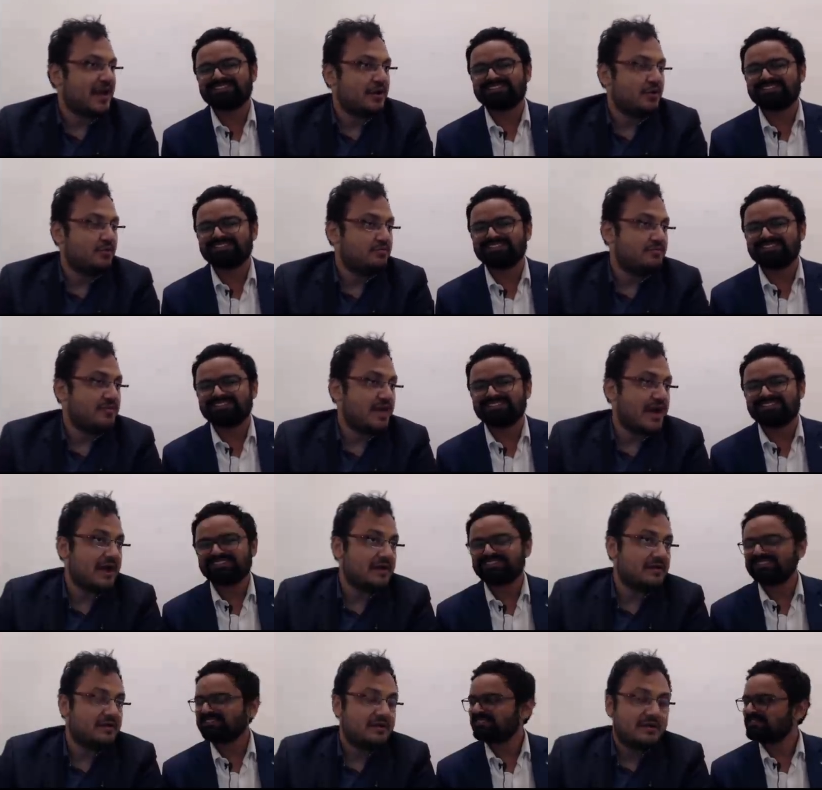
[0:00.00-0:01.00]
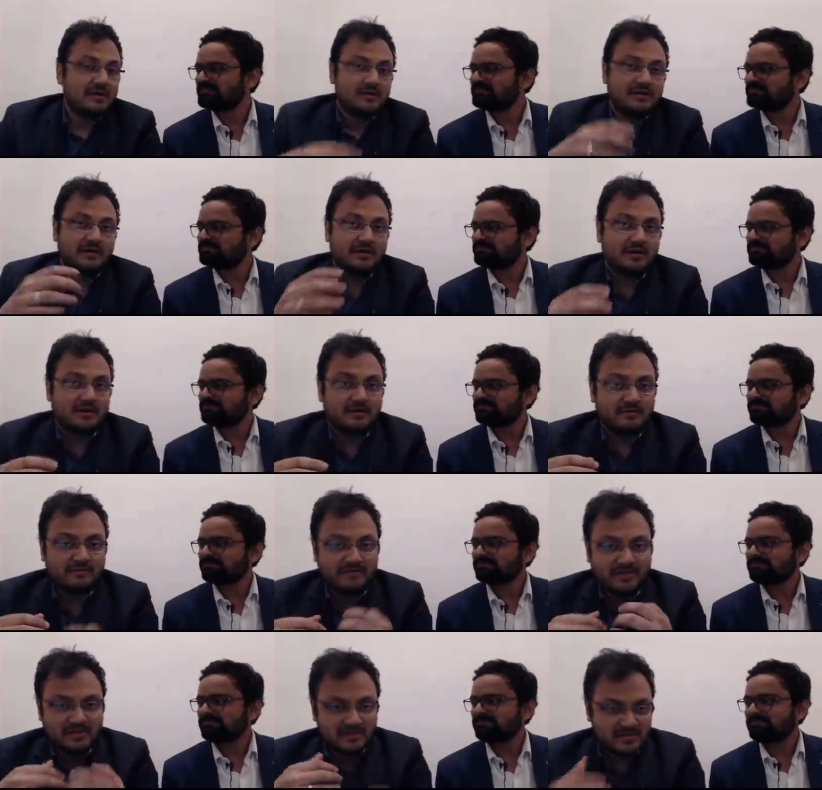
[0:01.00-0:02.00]
Speaker 1: I hope that uh,
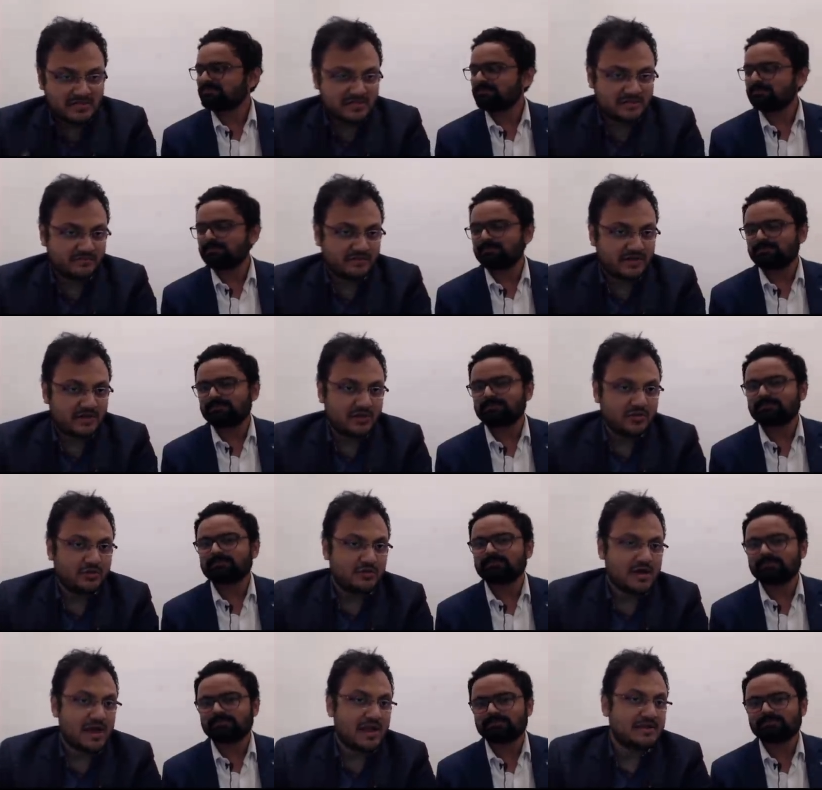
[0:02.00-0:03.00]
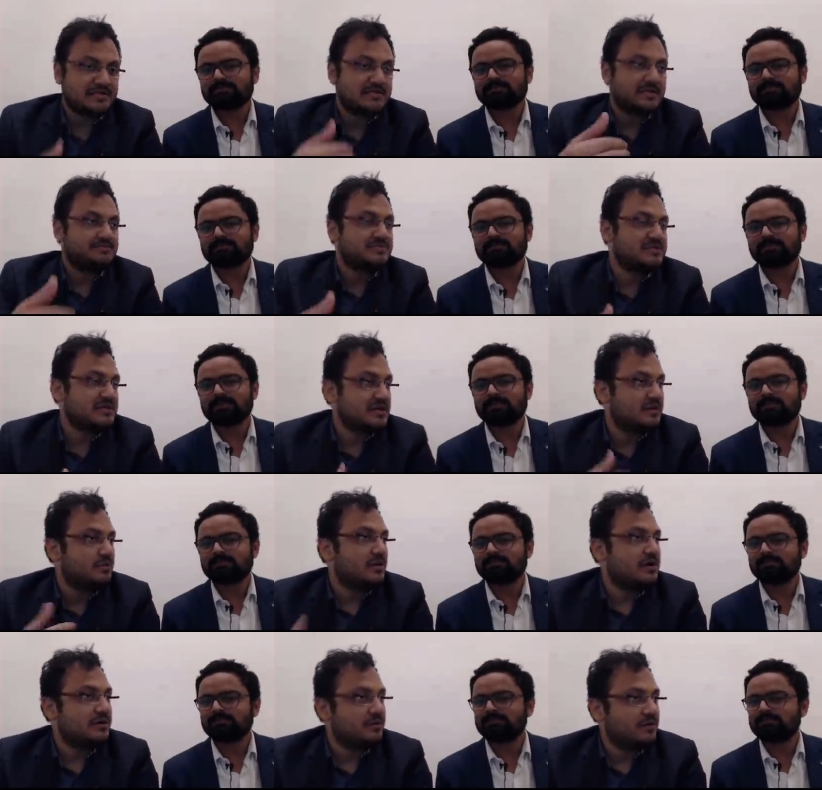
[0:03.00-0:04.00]
with this video and mm.
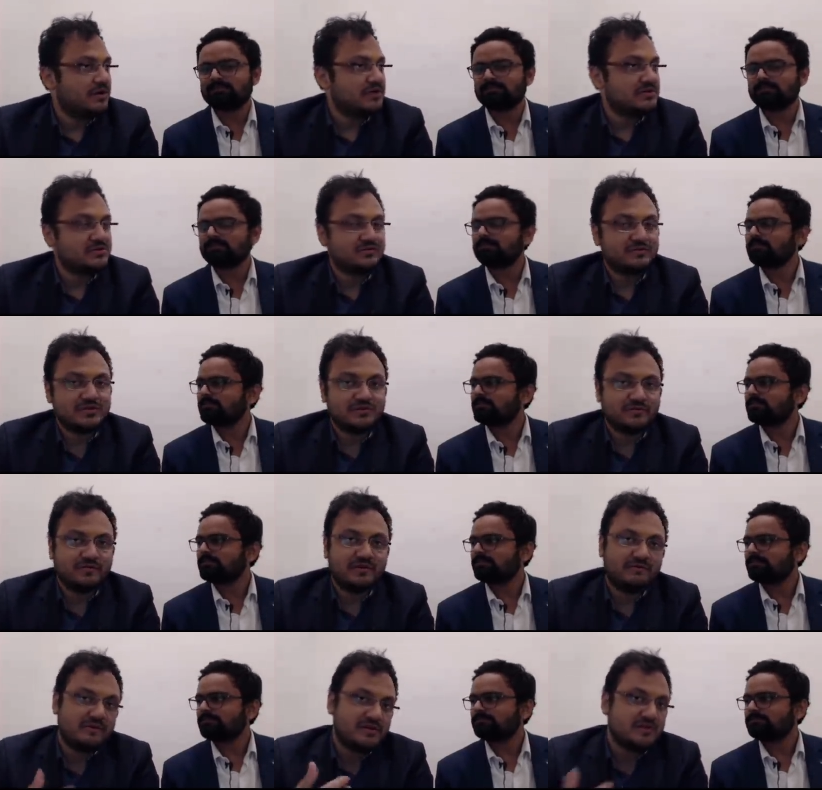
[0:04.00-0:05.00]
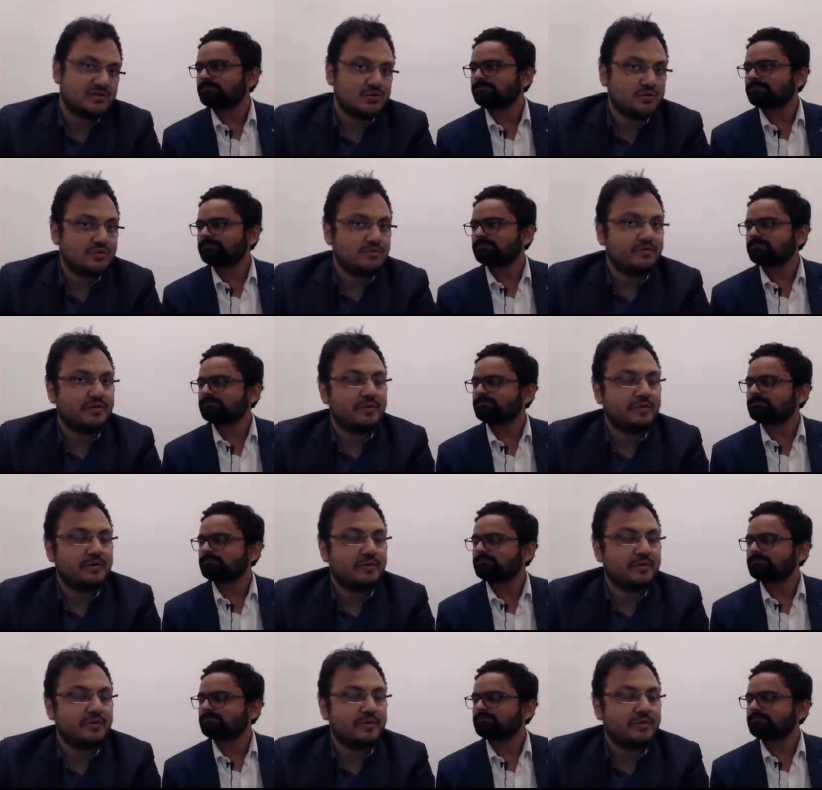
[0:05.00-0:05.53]
subsequent ones which we will soon